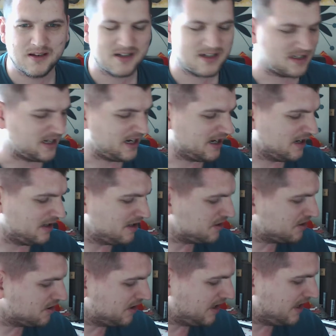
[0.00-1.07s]

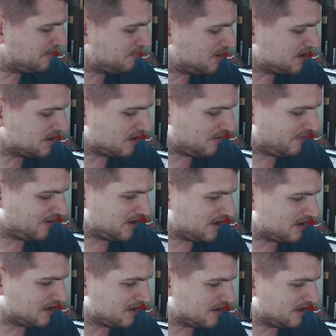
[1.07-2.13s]
psychological elements of it,
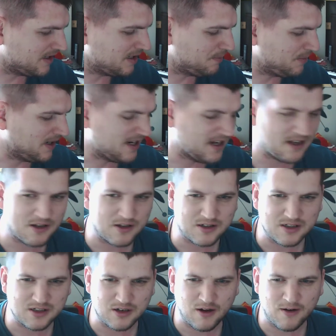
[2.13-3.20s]
and like the political
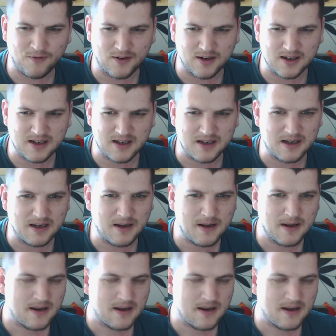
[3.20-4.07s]
stuff in there.